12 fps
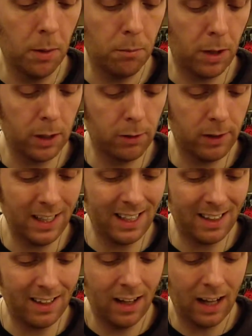Michael
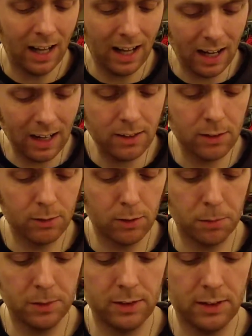Keaton, and
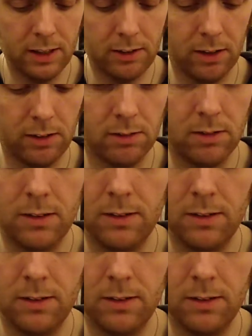Robert De Niro.